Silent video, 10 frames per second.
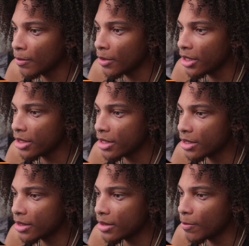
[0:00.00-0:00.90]
What
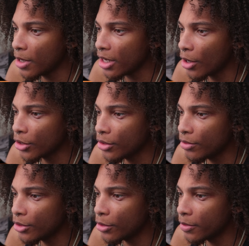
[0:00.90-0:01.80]
is... What are
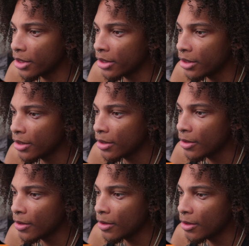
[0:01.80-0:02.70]
you doing?
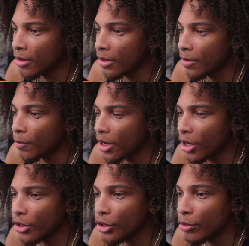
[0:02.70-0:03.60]
What
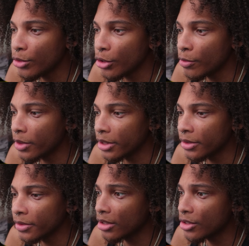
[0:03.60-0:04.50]
are you
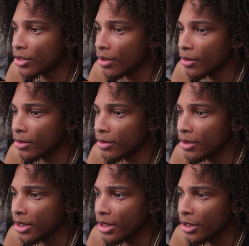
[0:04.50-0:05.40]
doing? Console.
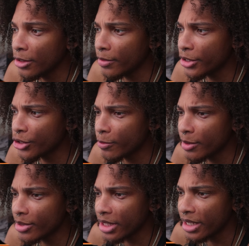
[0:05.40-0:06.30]
You your
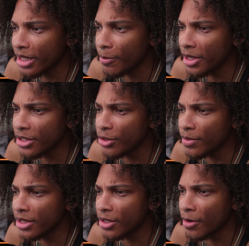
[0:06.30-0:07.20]
rooms a lot that what it's
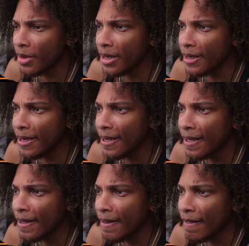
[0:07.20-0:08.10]
doing is alright.
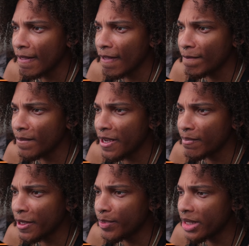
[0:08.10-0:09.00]
I've made
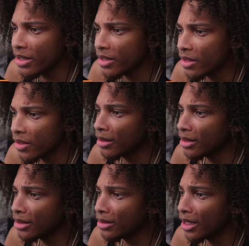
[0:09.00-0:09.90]
my peace.
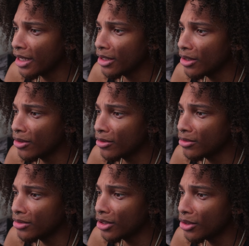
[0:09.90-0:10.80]
And I
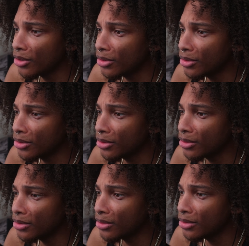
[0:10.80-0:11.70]
don't
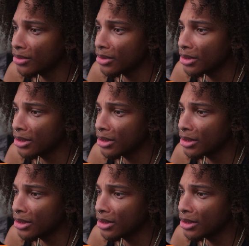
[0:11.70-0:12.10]
know.